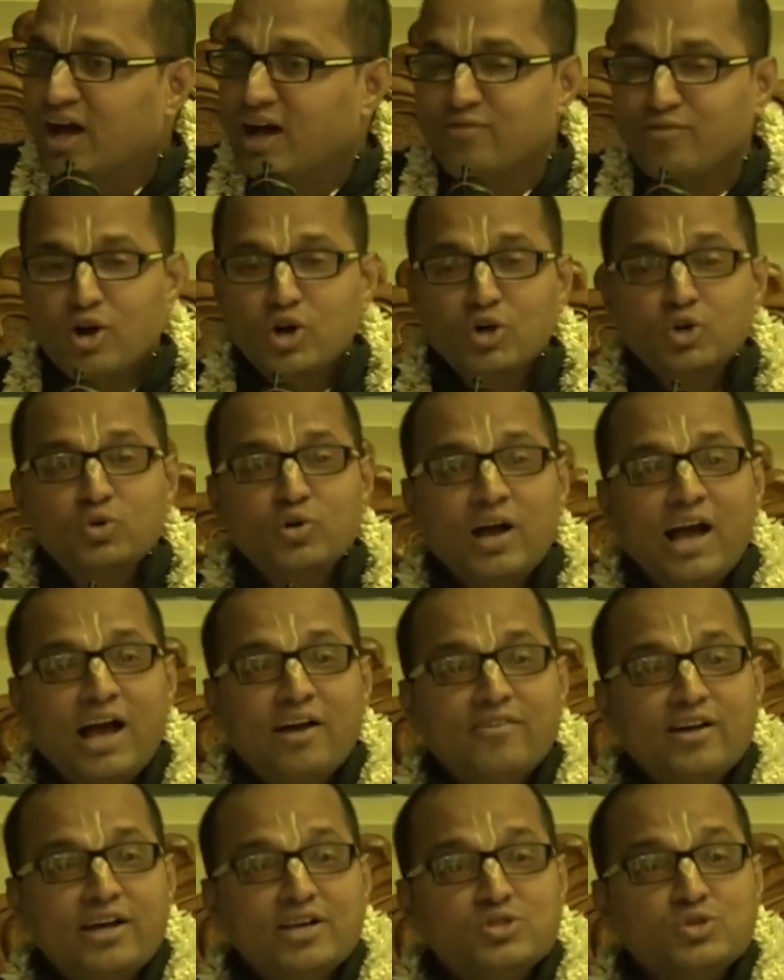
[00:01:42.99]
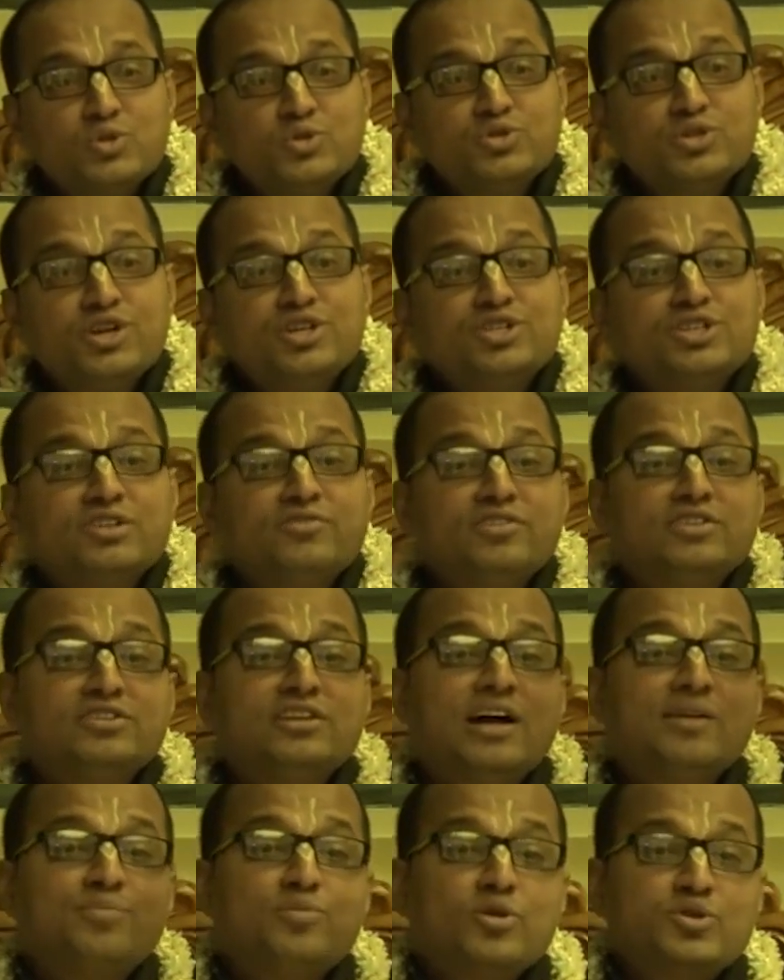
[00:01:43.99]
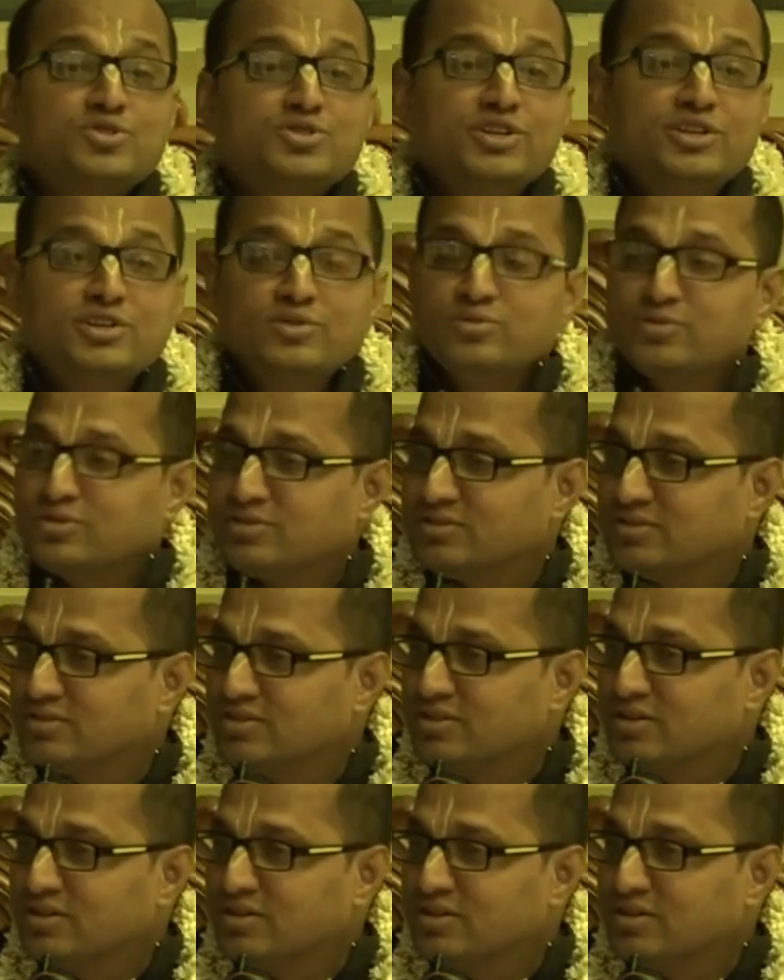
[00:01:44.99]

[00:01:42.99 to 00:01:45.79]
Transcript: I want to have an association with that prostitute.